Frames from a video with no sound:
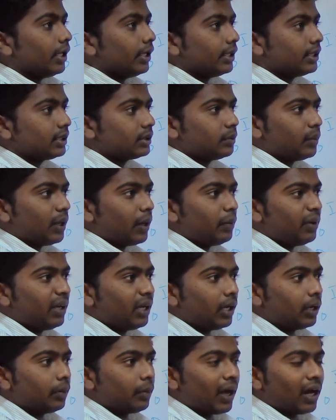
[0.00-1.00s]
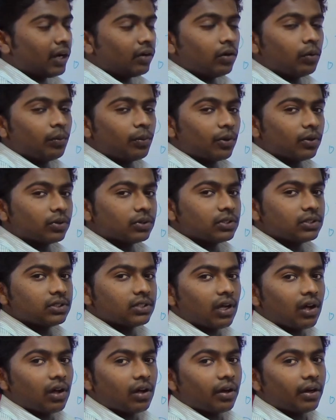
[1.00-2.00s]
This may be a manual process
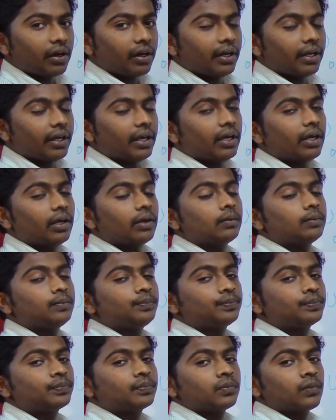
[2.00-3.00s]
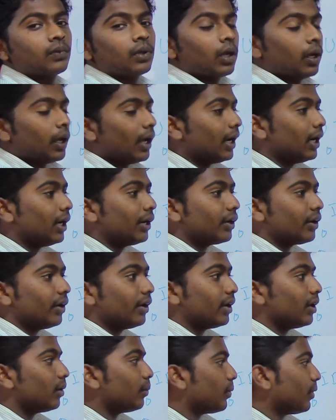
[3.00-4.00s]
or an
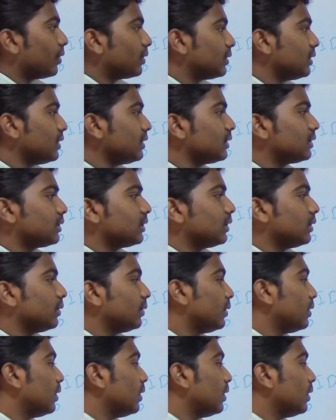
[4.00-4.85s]
electronic process.